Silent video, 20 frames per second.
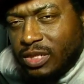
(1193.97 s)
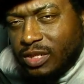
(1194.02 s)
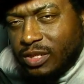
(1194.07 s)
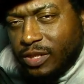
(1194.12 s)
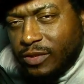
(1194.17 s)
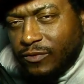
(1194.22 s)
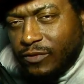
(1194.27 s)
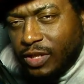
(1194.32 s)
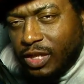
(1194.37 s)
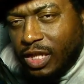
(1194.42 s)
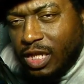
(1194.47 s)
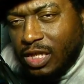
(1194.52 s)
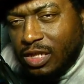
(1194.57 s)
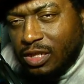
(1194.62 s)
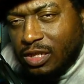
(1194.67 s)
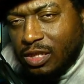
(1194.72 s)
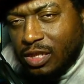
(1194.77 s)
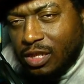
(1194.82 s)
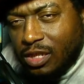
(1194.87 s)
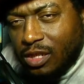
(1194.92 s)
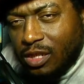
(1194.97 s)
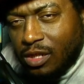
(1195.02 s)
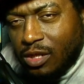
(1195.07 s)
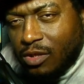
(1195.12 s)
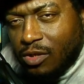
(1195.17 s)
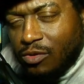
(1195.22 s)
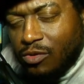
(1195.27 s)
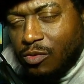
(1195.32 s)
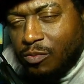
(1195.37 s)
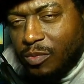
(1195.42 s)
for each
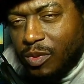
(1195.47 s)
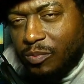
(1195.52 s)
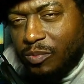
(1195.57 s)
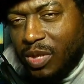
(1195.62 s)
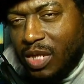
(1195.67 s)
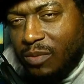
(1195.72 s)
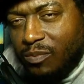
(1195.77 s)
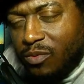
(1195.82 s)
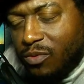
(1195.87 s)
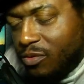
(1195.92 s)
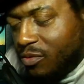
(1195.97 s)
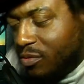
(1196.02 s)
group of people.